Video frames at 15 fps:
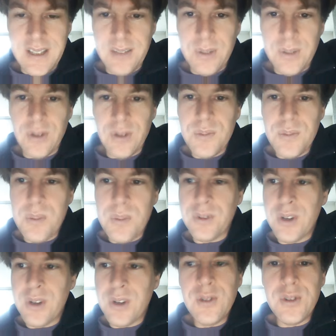because people
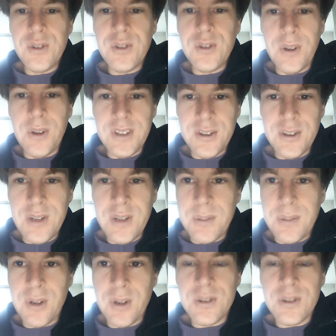don't do what they're doing
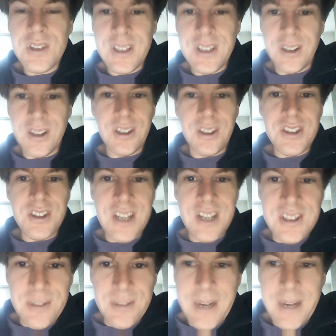because they're going to
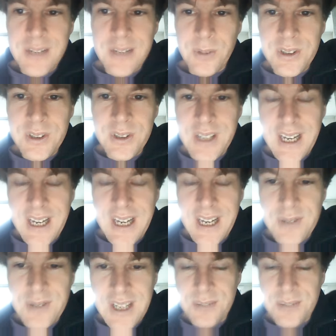change their mind once they're
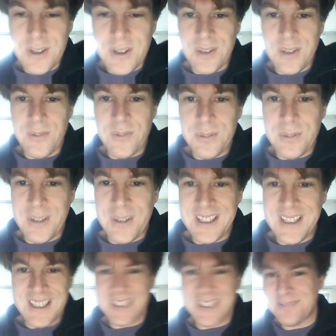asked by somebody.
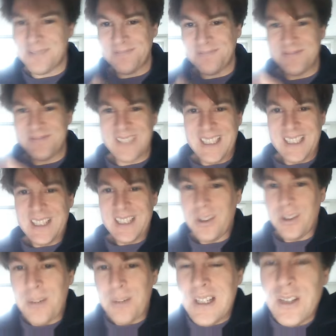Like,
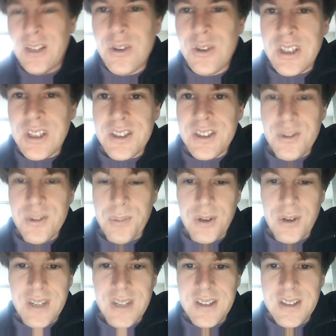completely useless to
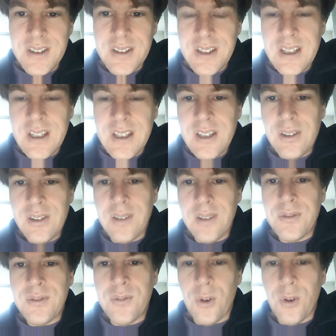protest. You have
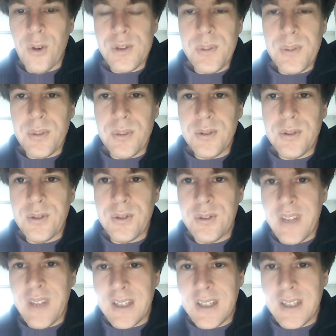to force people to do
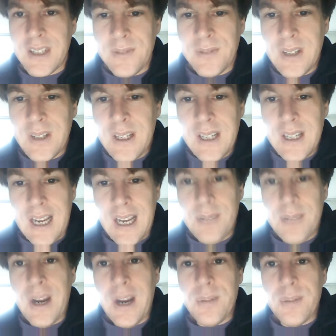things, in
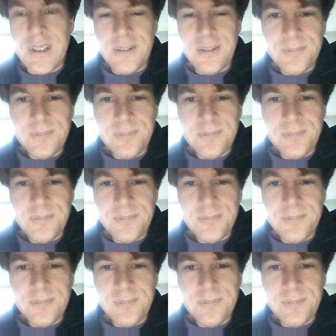my opinion.